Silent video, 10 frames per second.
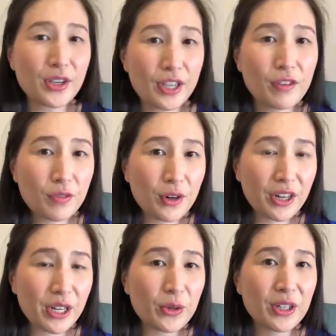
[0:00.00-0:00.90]
So if you've
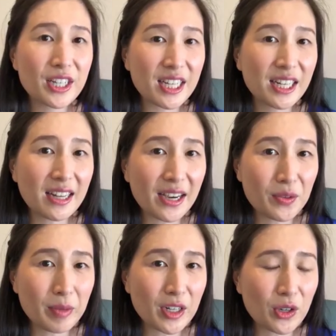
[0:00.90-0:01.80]
already gone to
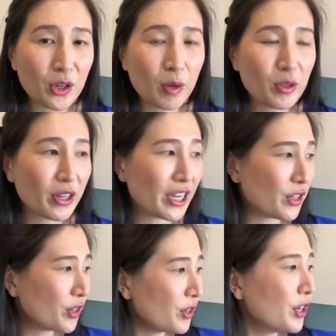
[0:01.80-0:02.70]

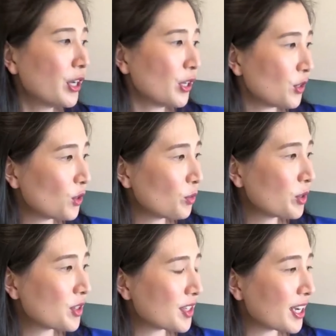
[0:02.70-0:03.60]
enlightenme.com.au, you
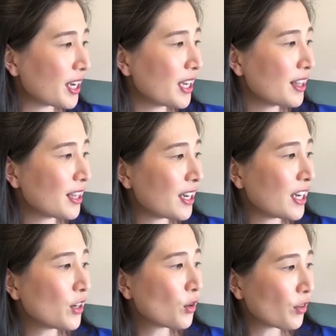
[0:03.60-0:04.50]
will see
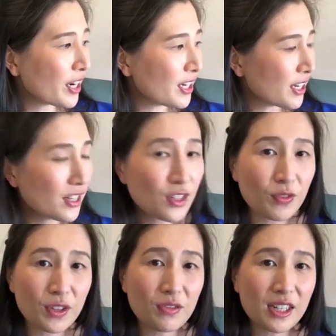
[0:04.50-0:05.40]
the ingredients
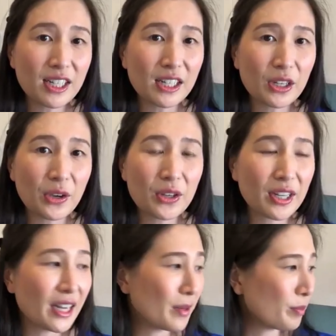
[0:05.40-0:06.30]
for the vanilla
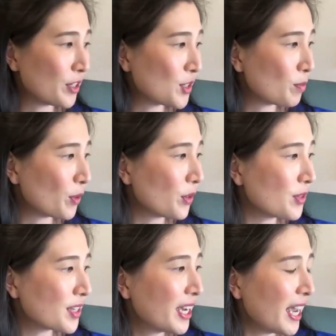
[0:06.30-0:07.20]
coconut bliss
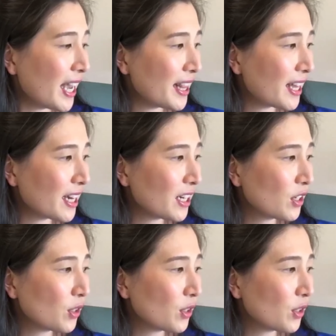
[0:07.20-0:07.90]
balls, and that